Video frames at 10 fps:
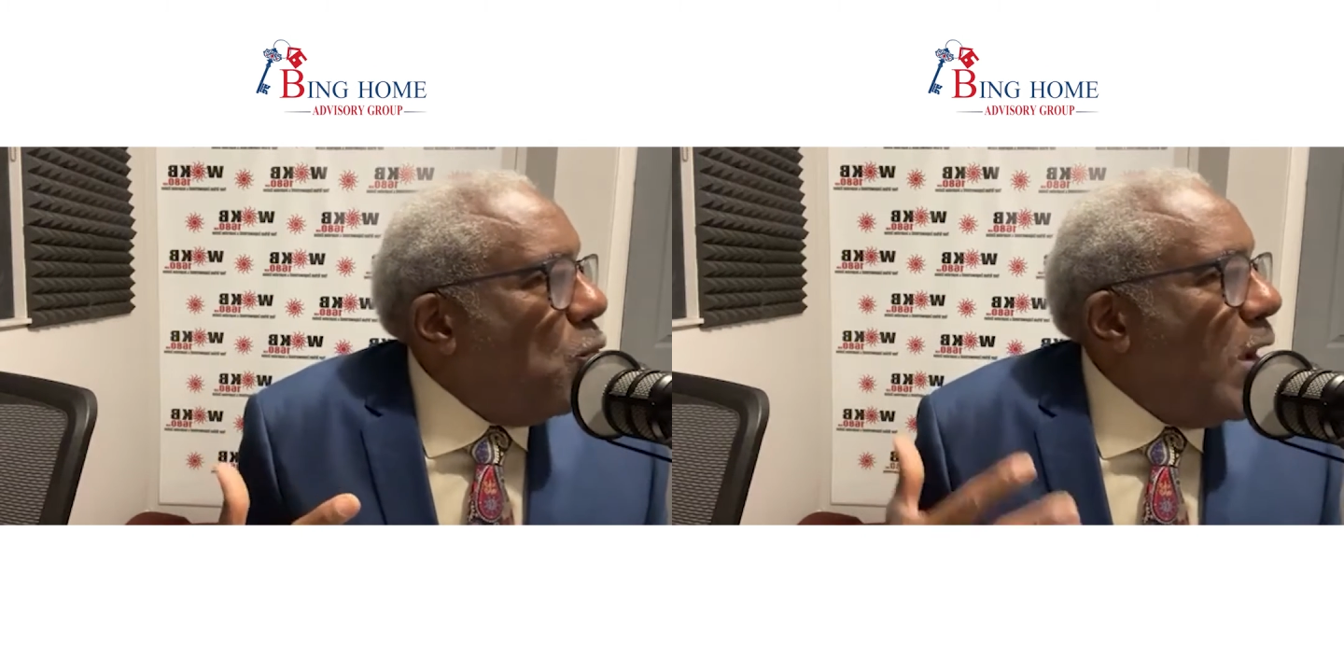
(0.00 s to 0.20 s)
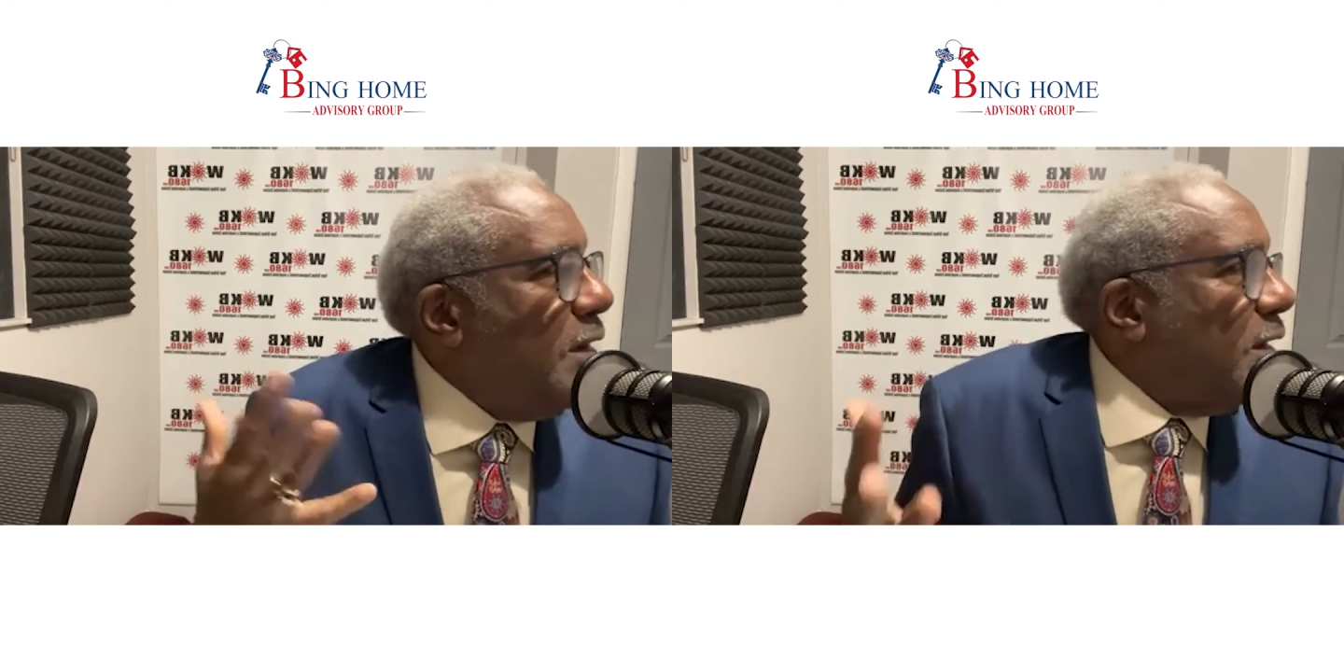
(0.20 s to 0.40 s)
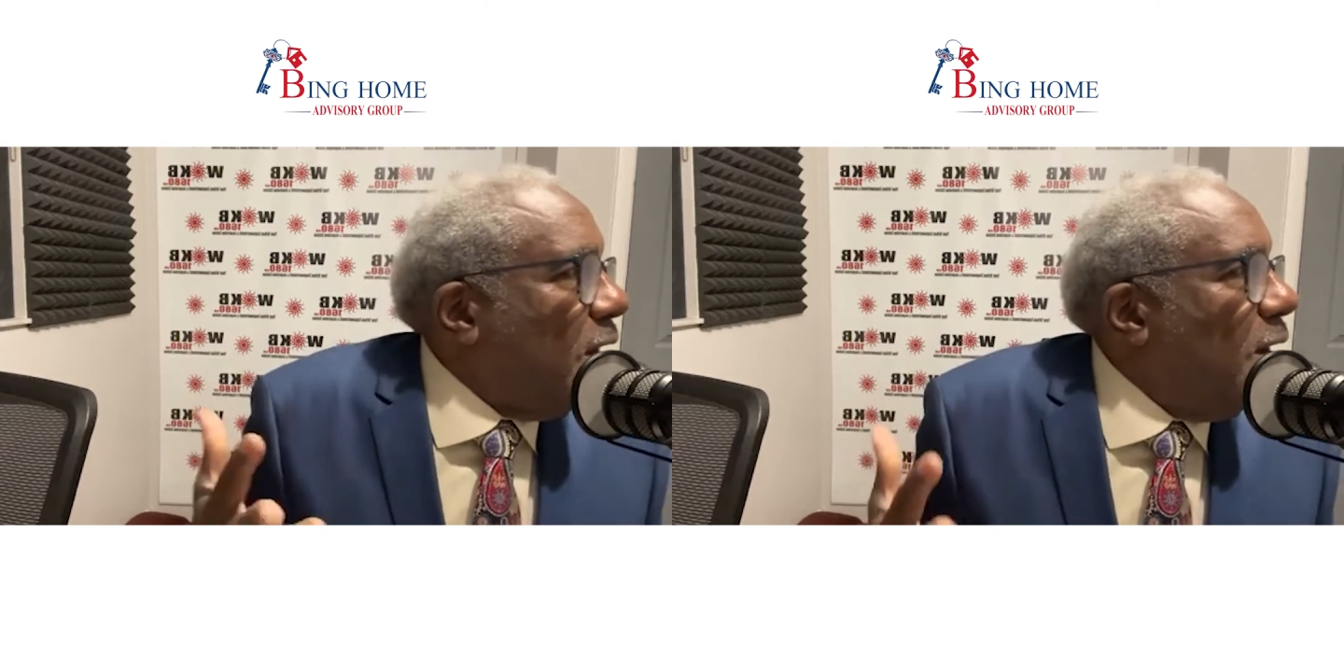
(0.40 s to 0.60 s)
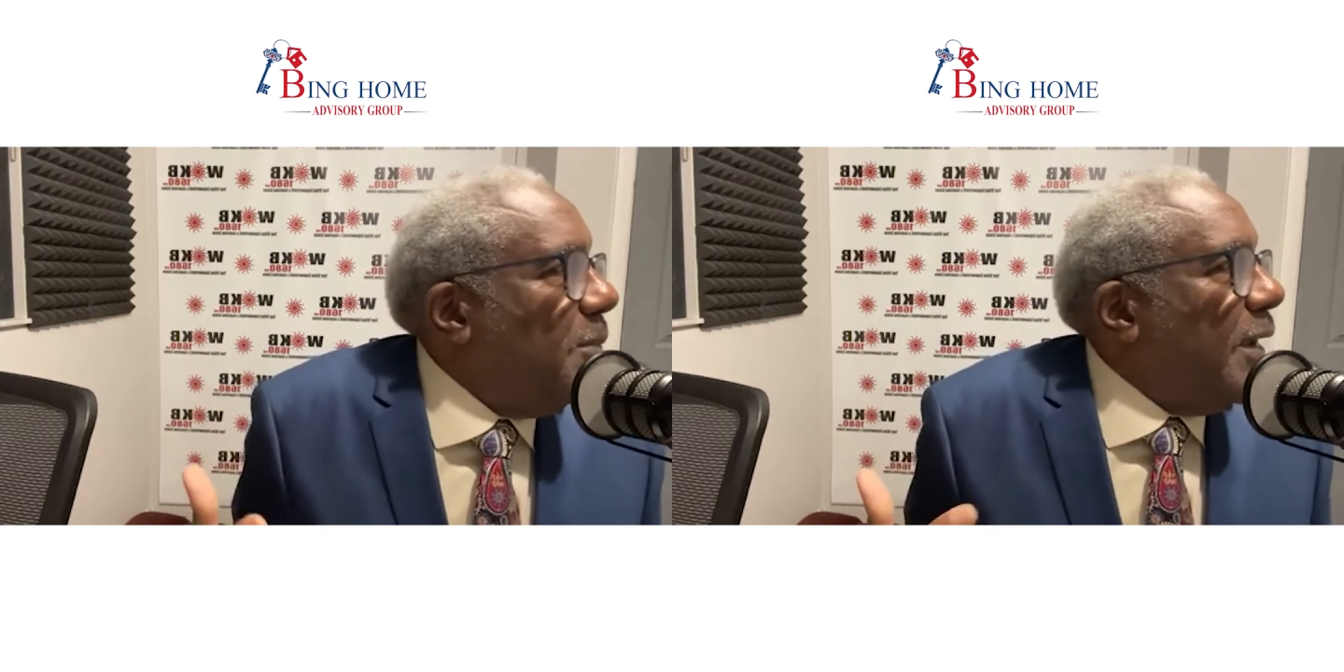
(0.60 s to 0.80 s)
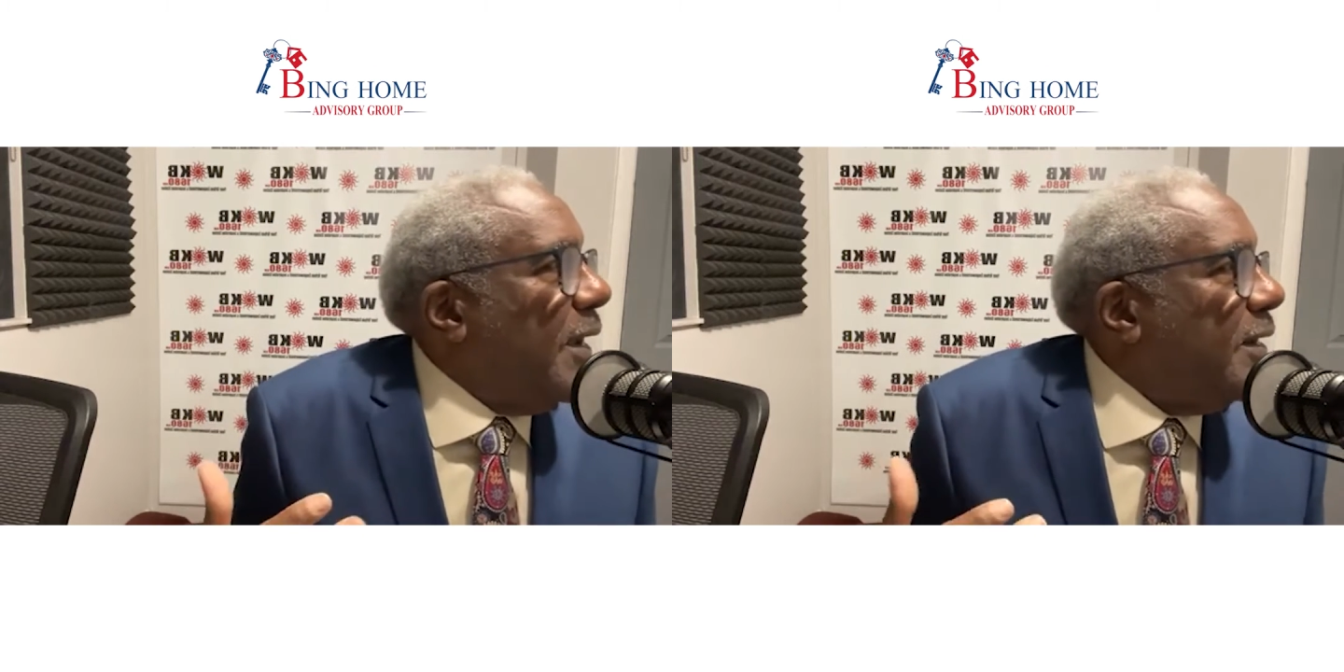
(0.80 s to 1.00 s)
waiting to
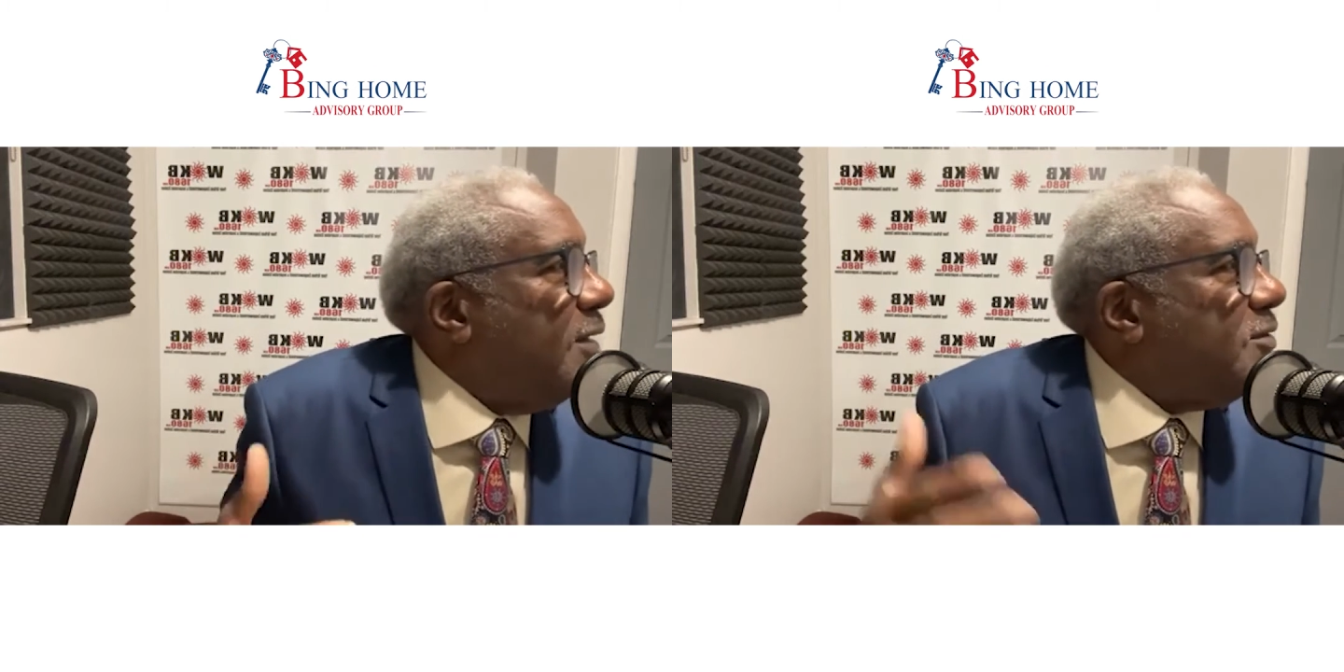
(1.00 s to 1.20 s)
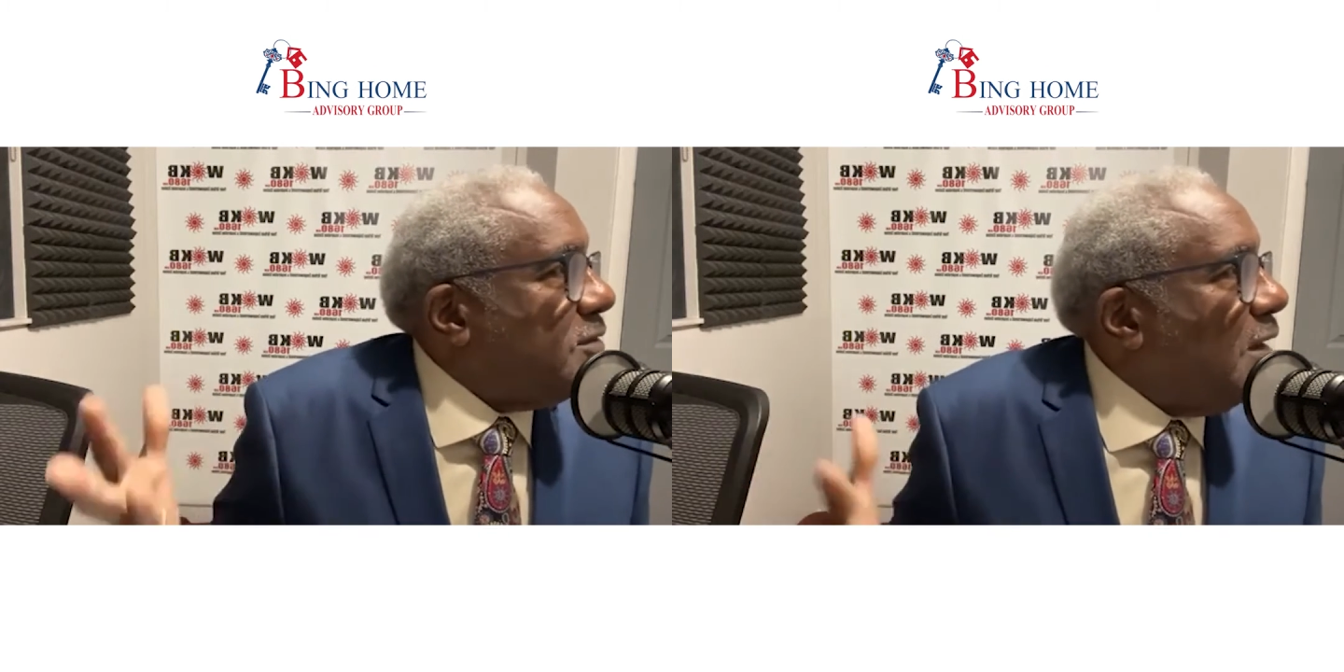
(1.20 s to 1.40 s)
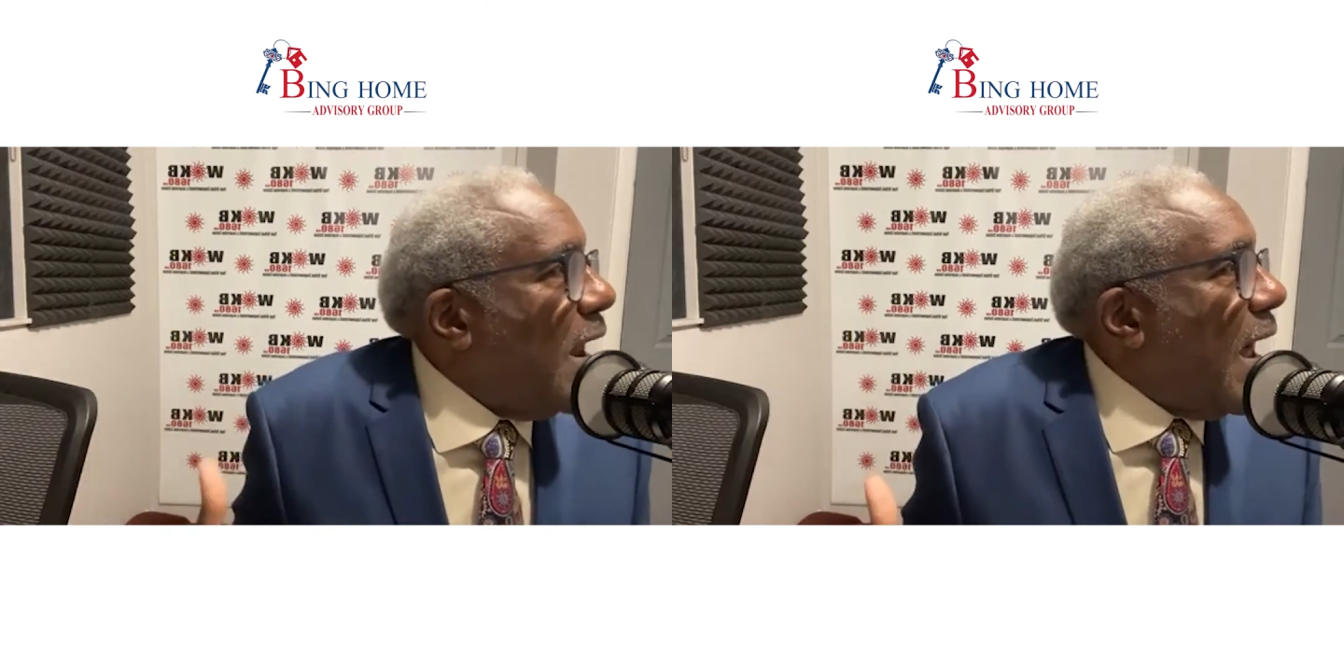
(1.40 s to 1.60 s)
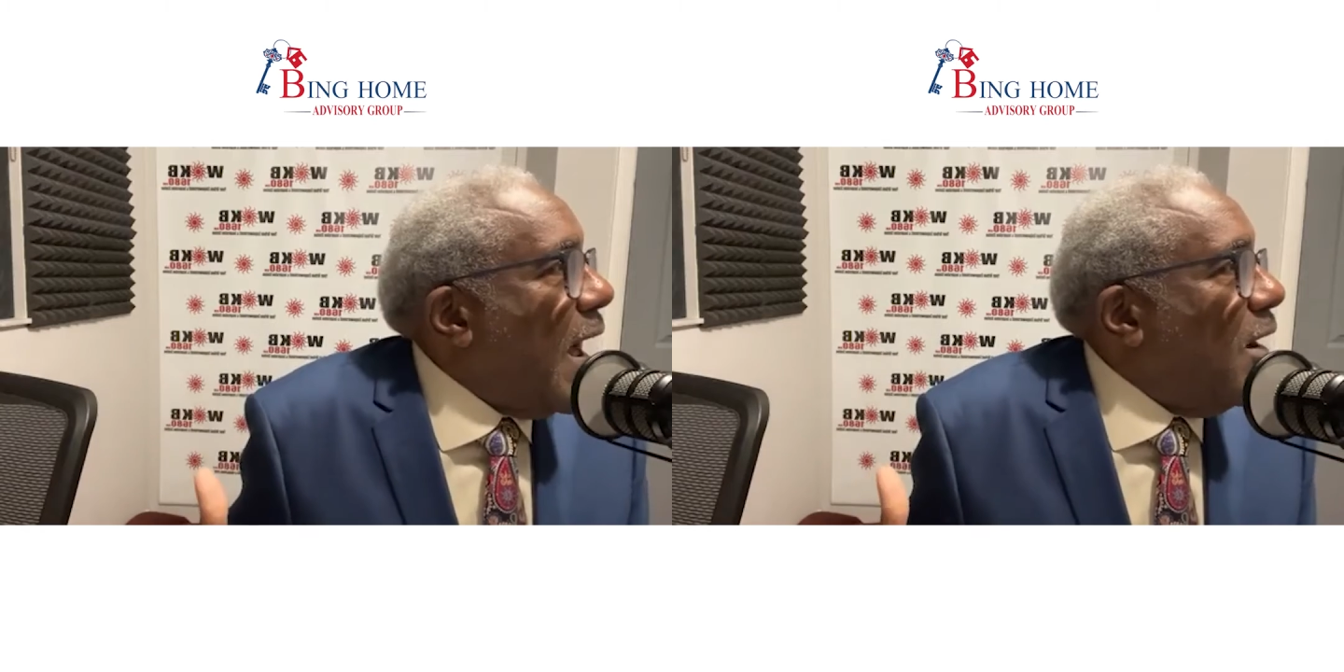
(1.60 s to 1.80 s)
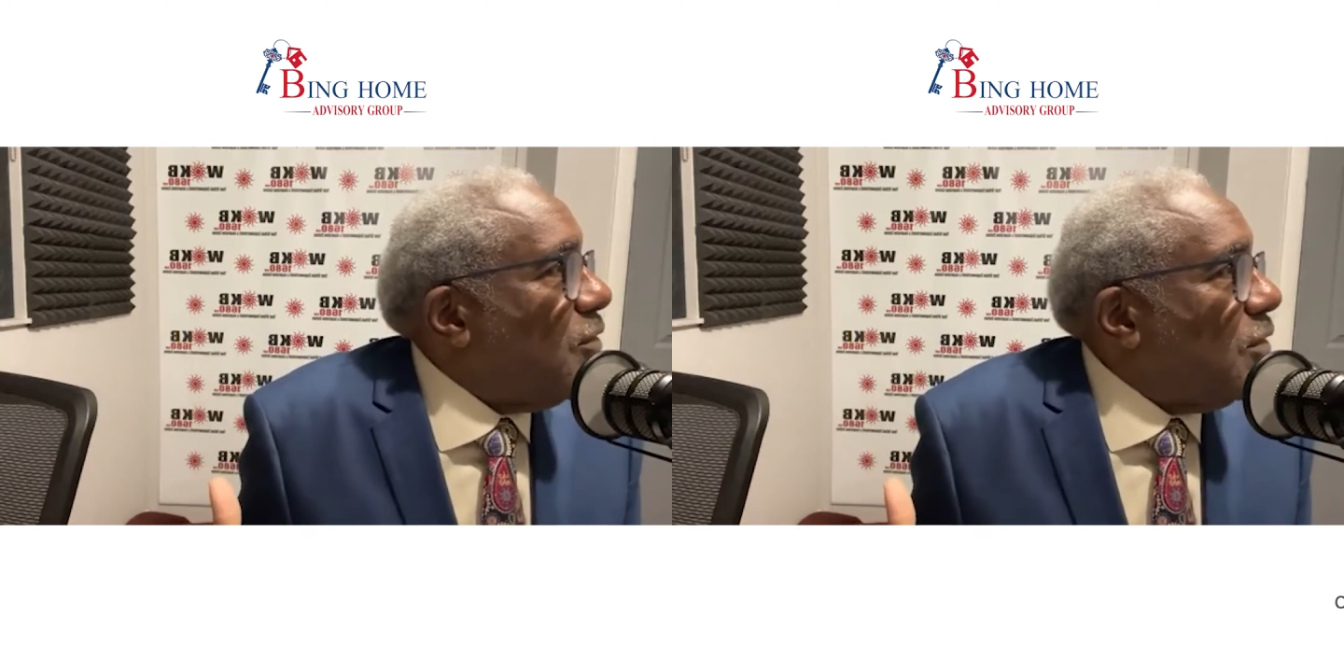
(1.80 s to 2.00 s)
come in and see the
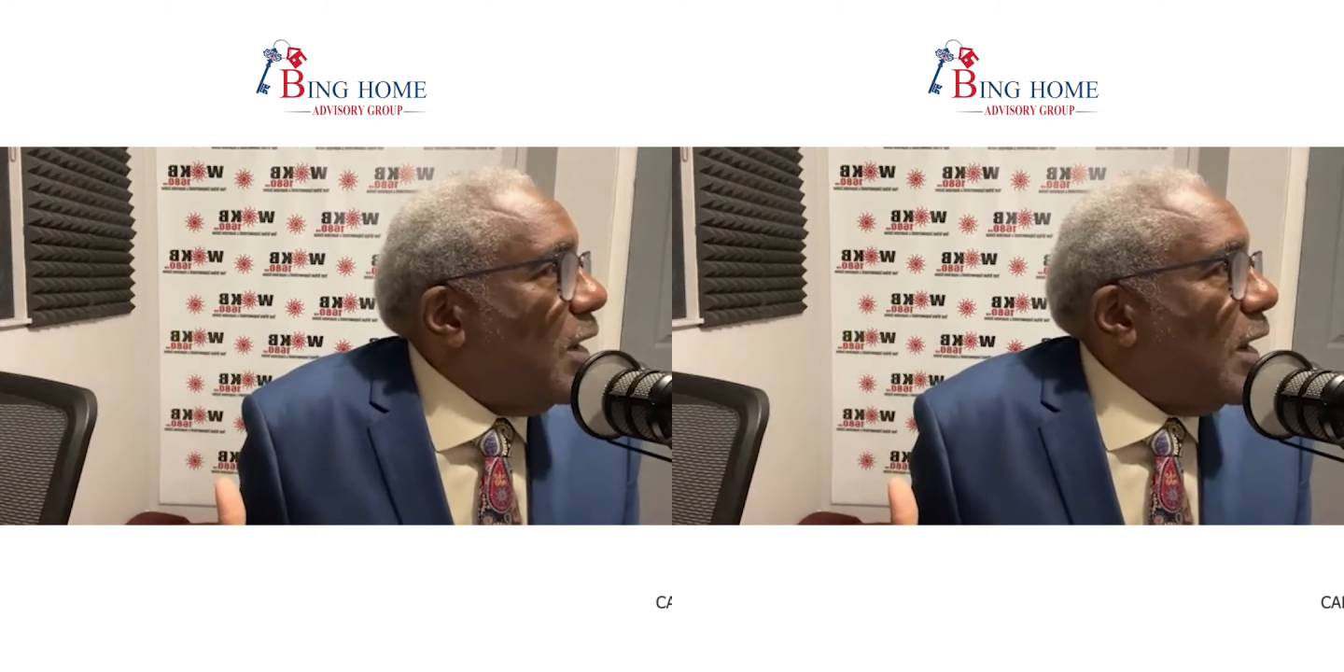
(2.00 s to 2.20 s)
house.